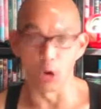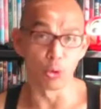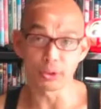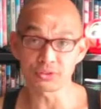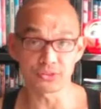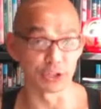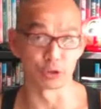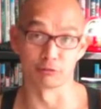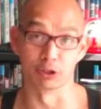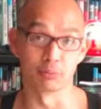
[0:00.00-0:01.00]
always
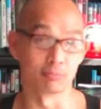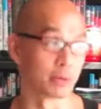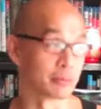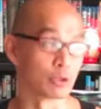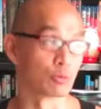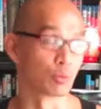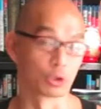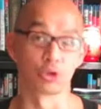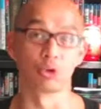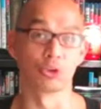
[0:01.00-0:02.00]
flake your rope. I mean,
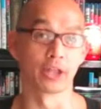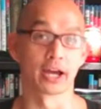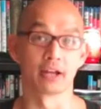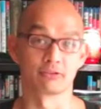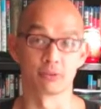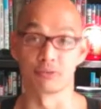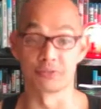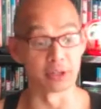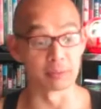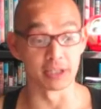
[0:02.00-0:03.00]
we're told that from the
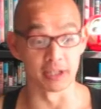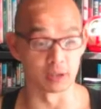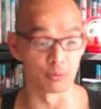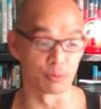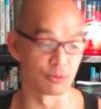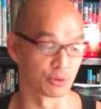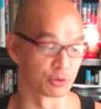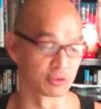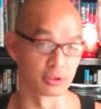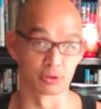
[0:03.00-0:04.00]
very beginning when we
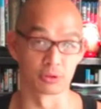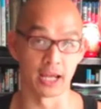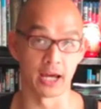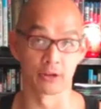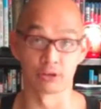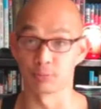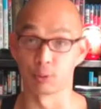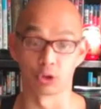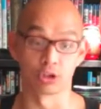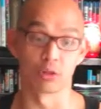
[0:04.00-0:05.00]
first learn how to
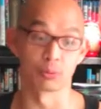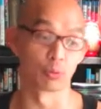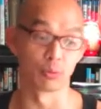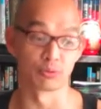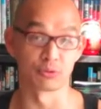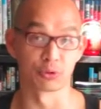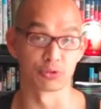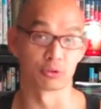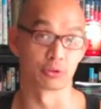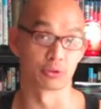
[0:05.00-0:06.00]
sport climb, or when we
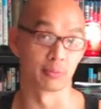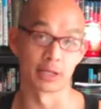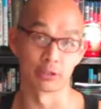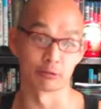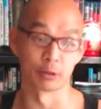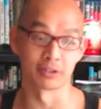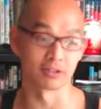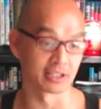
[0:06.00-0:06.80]
first learn about our rope and